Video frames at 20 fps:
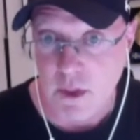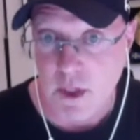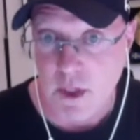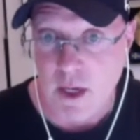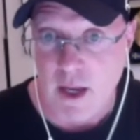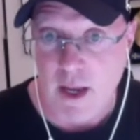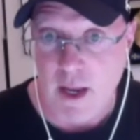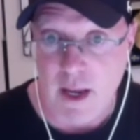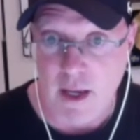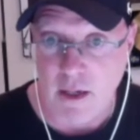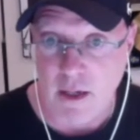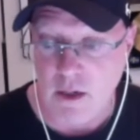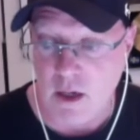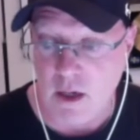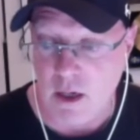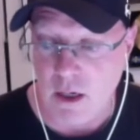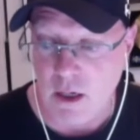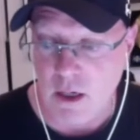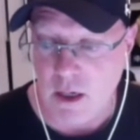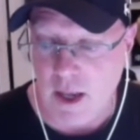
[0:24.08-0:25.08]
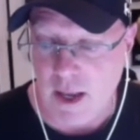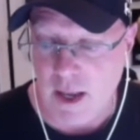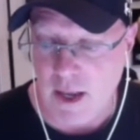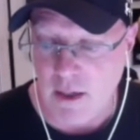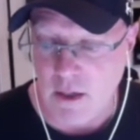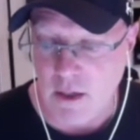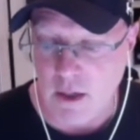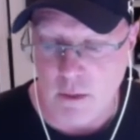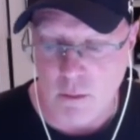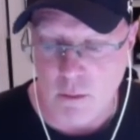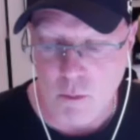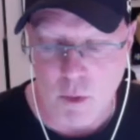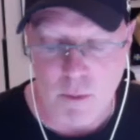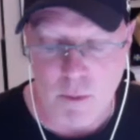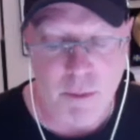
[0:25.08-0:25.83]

And when